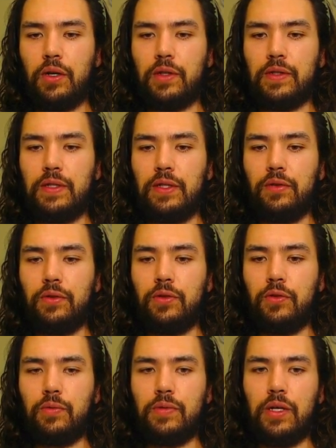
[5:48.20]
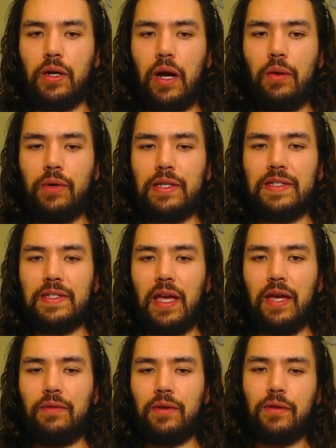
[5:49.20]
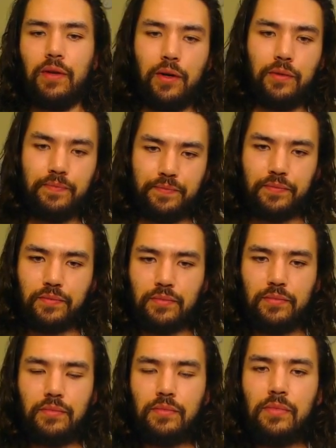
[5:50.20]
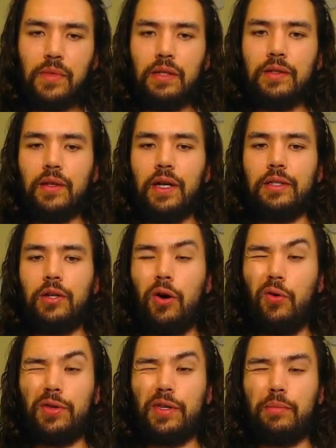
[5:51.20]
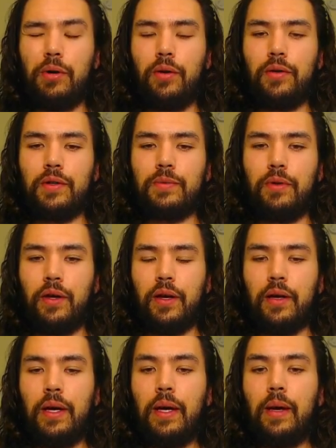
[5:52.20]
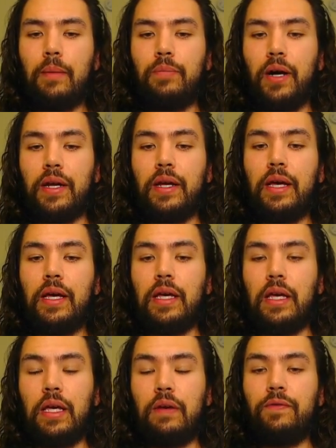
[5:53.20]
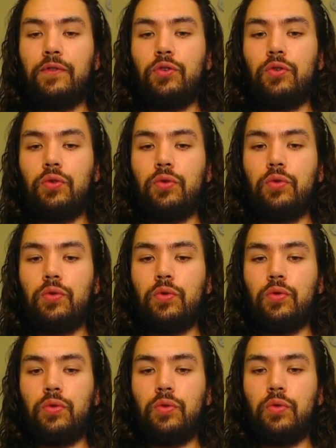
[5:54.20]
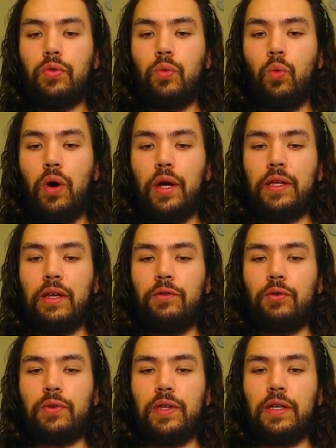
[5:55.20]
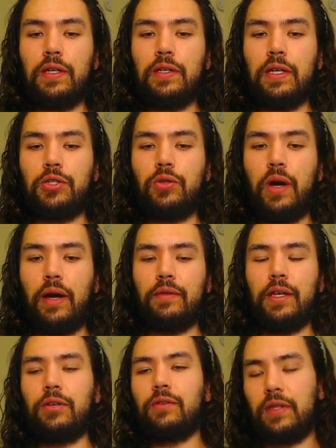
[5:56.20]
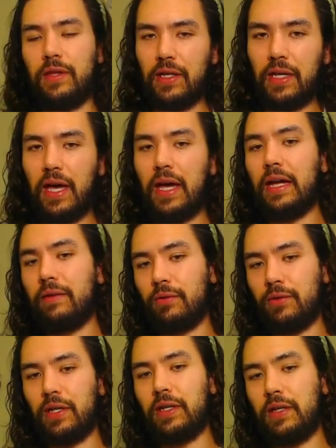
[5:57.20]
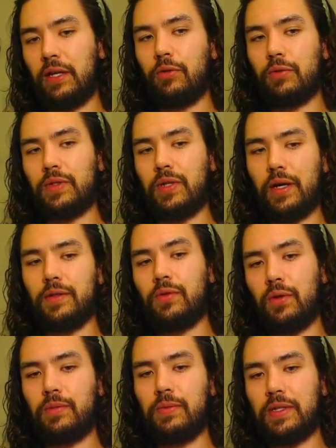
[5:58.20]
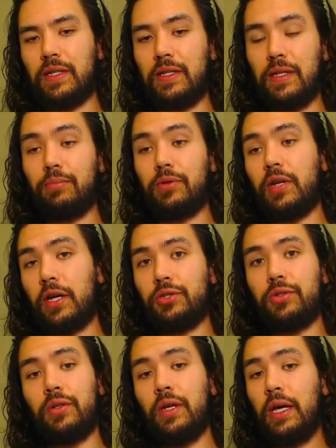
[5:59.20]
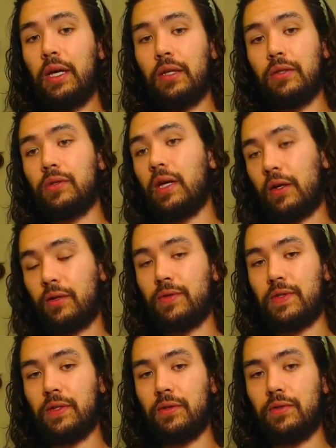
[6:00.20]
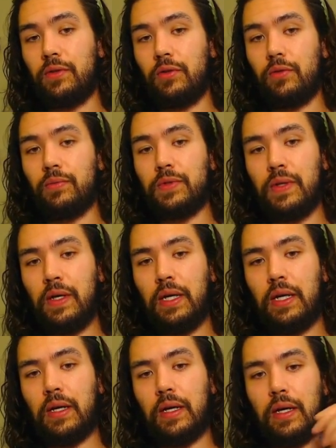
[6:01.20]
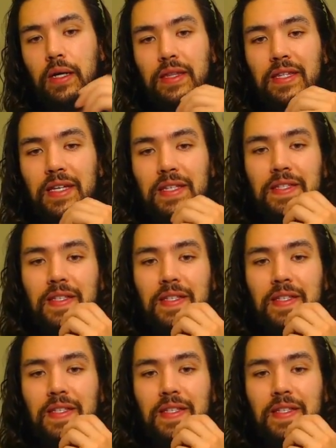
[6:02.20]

Sealed Tombs there. I want to save it though, until I know what the opponent is playing. But if you're thinking that you have to think ahead. If you're thinking that your Silent Swordsman is going to need protection, you can't go Sealed Tombs. This